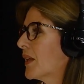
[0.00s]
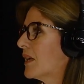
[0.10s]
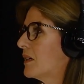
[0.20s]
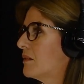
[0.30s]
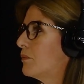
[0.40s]

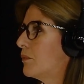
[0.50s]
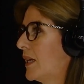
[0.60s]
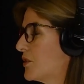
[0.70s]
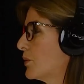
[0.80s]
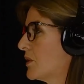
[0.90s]
And I
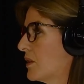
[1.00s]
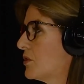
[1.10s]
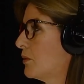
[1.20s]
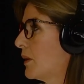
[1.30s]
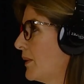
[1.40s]
later went on to
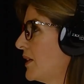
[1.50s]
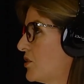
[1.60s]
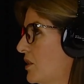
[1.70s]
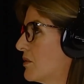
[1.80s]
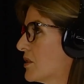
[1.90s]
do my PhD